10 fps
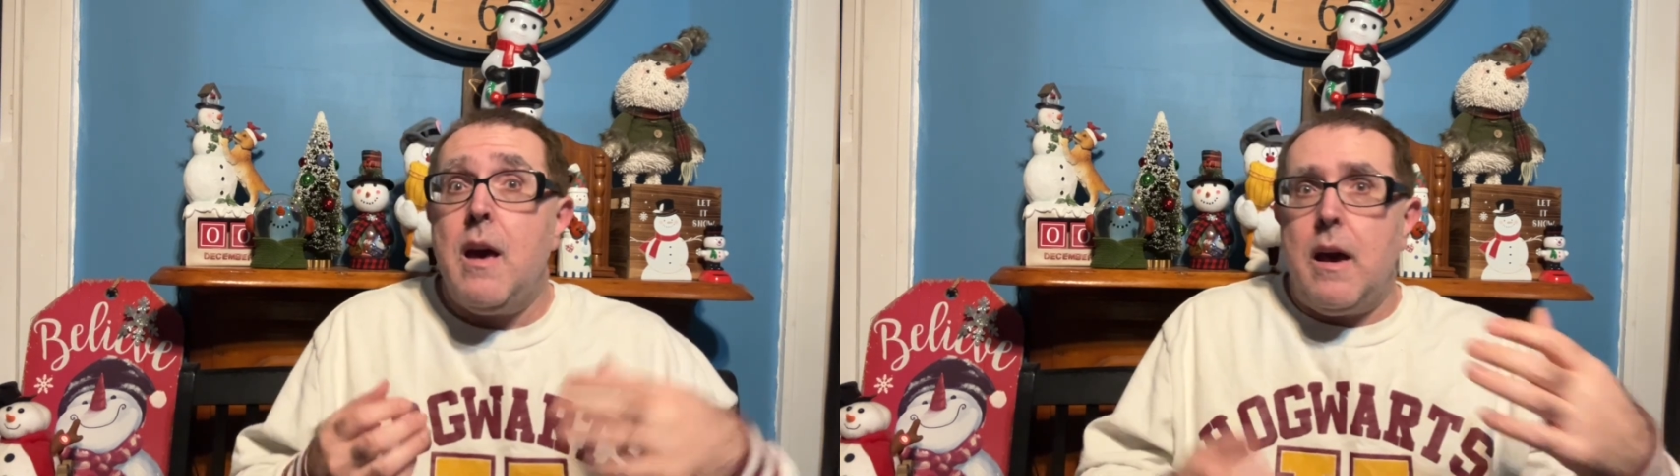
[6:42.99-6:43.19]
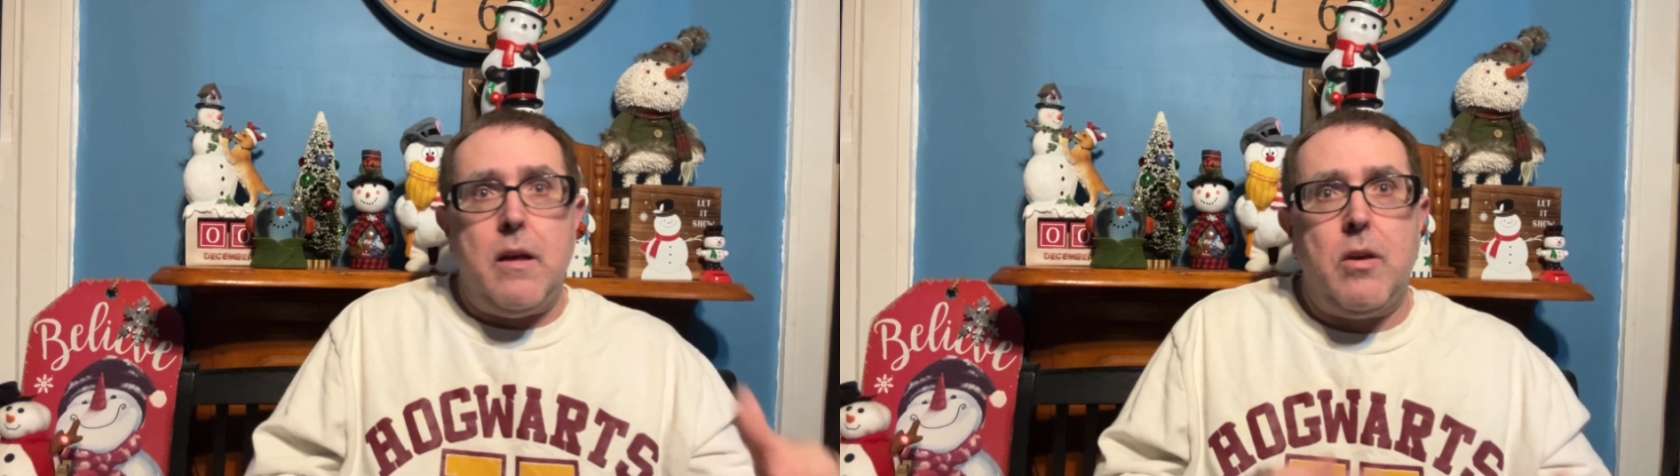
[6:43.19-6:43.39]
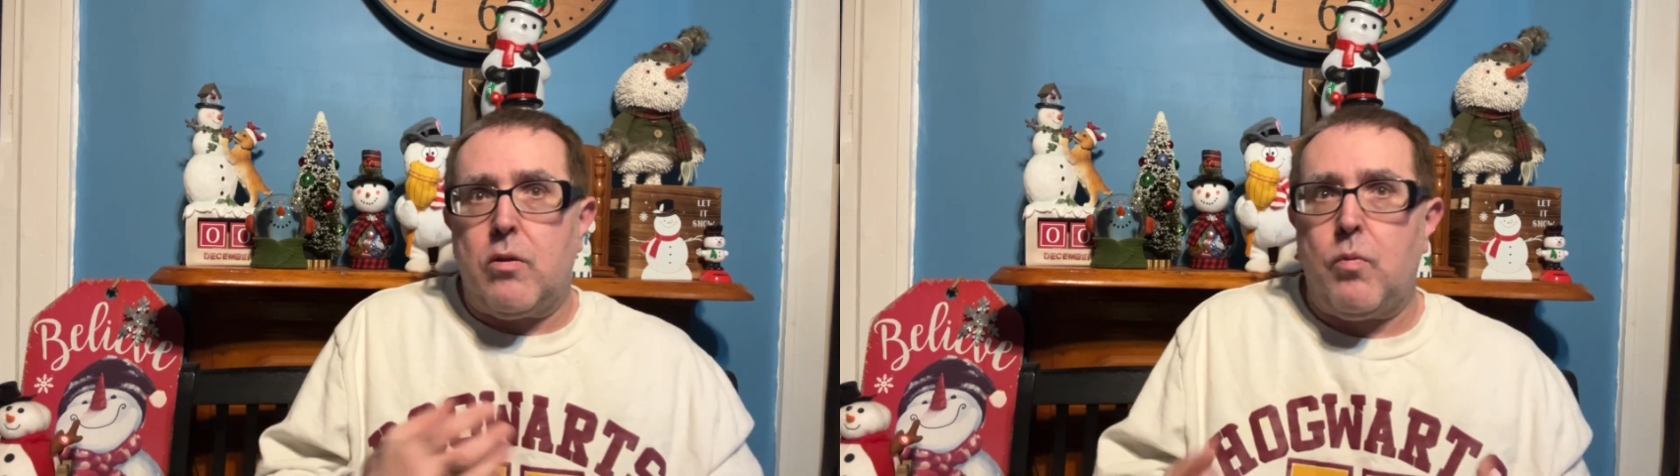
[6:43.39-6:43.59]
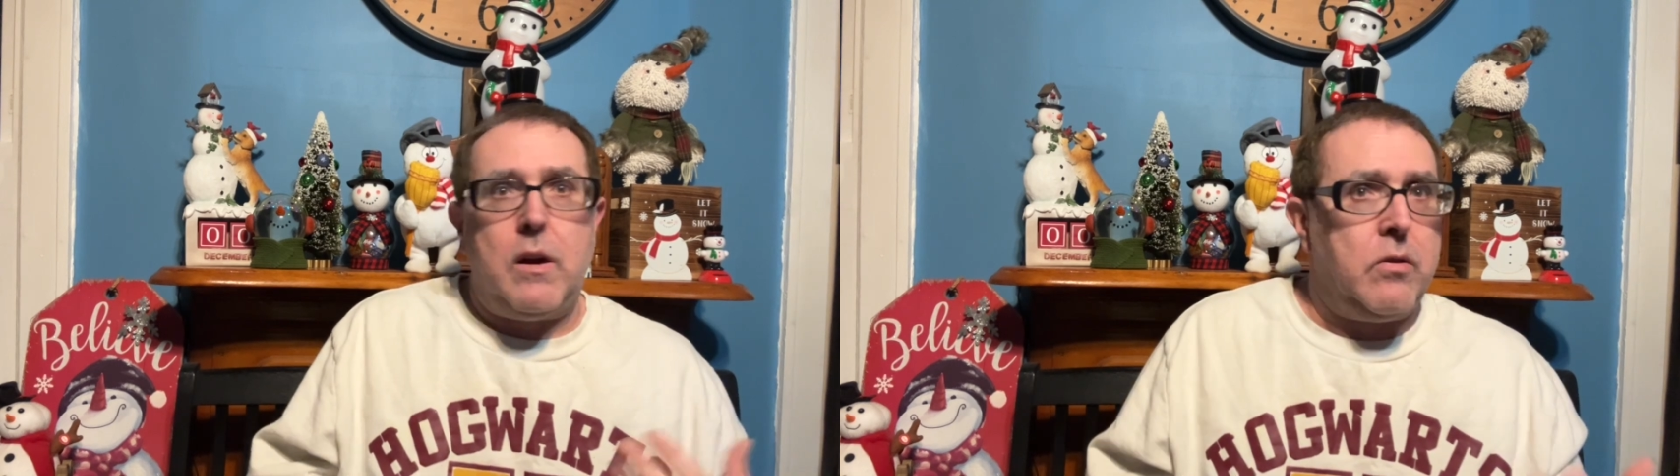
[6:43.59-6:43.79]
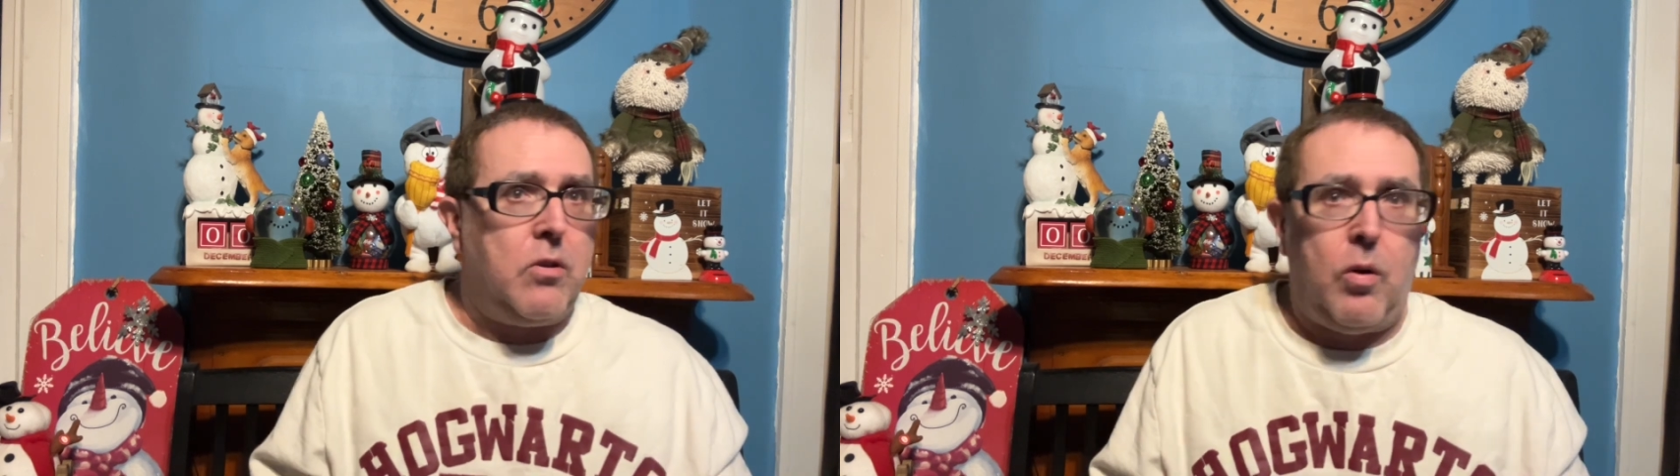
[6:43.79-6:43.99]
and this one
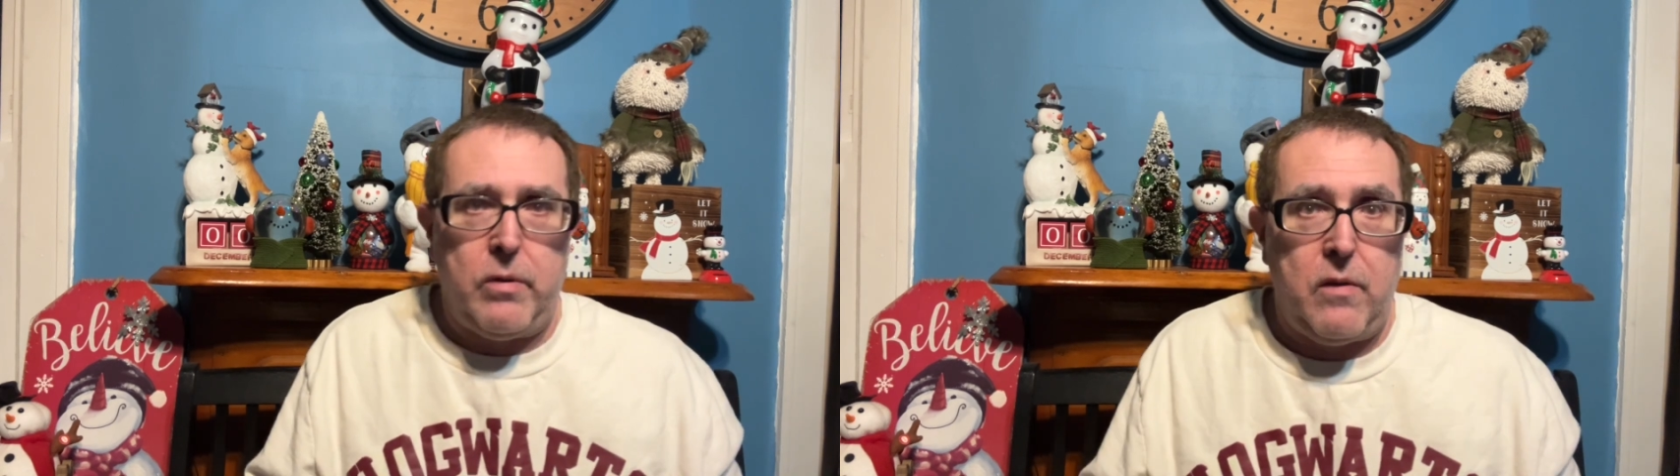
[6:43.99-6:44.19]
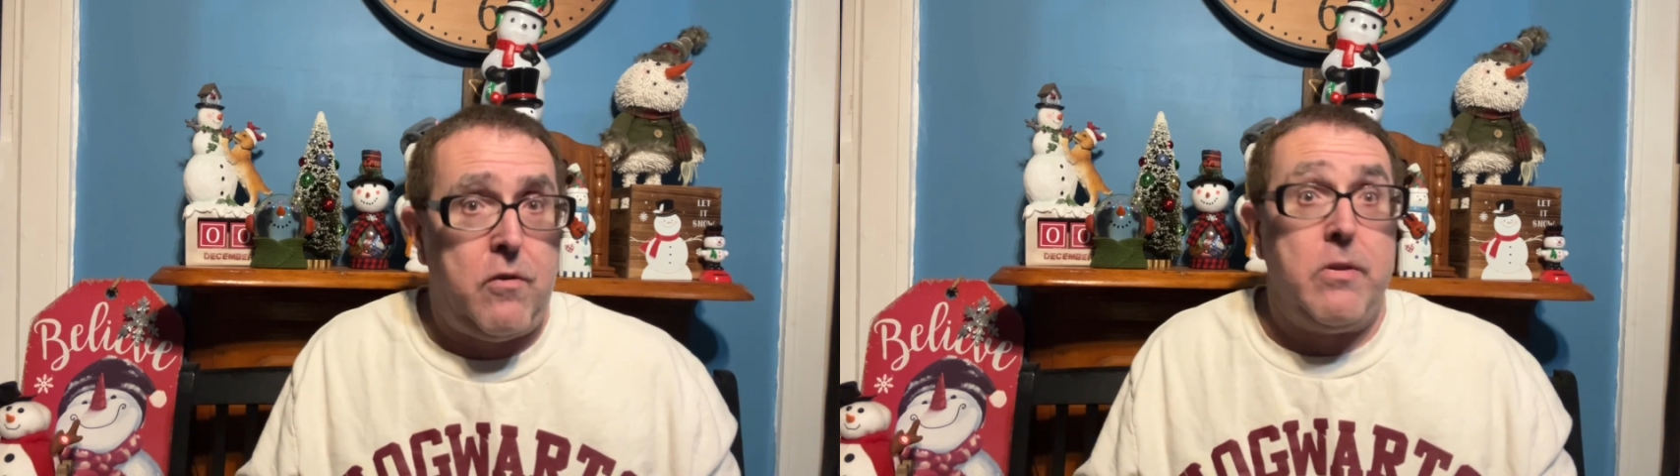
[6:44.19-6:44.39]
is no different.